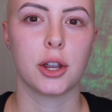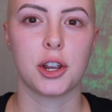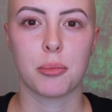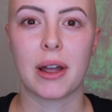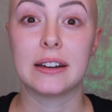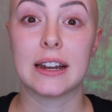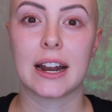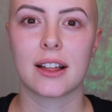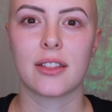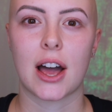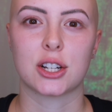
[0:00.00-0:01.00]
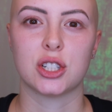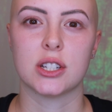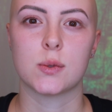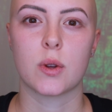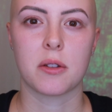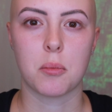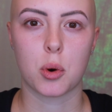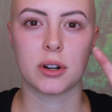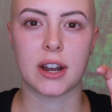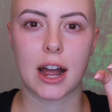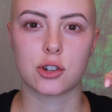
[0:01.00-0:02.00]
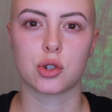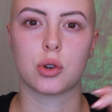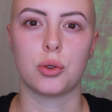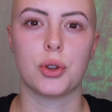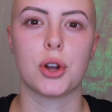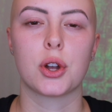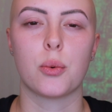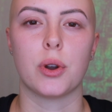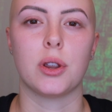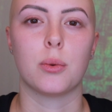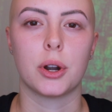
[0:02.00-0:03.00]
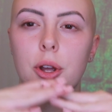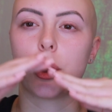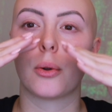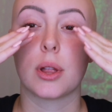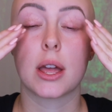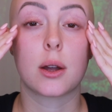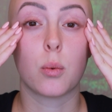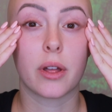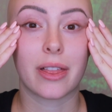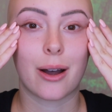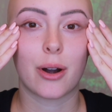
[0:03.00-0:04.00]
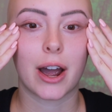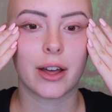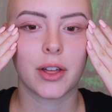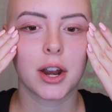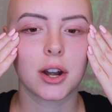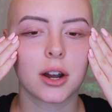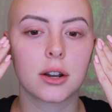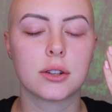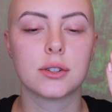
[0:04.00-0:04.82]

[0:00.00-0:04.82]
your magnetic lashes with a more natural look when you want to go like without eyeliner.